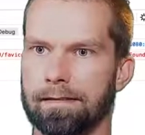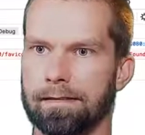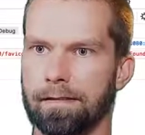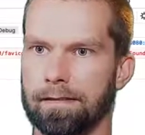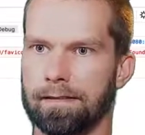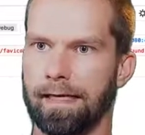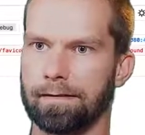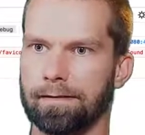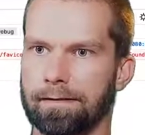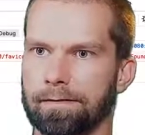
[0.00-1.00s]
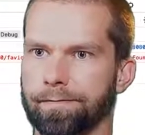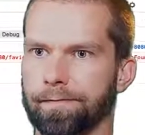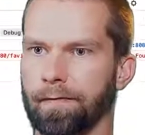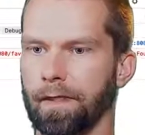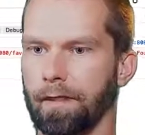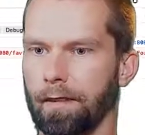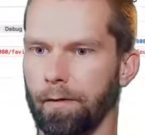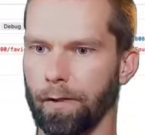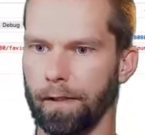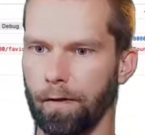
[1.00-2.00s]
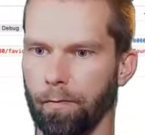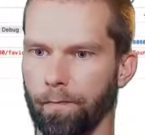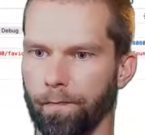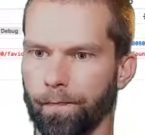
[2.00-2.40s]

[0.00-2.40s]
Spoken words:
not state. Here we go.